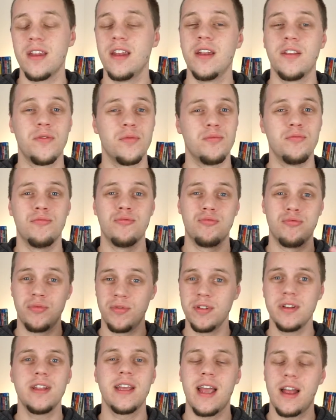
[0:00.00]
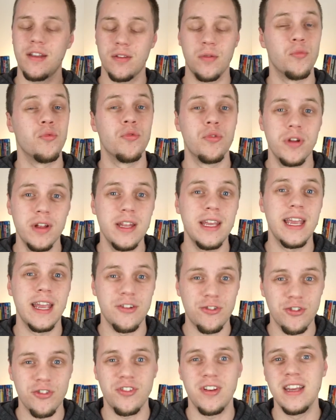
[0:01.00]
and it's really got some really
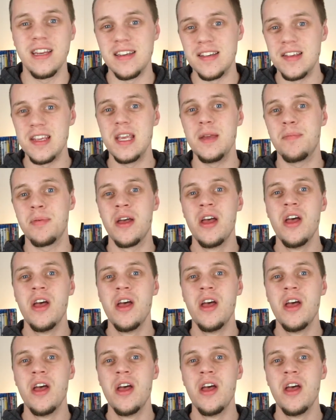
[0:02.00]
interesting deep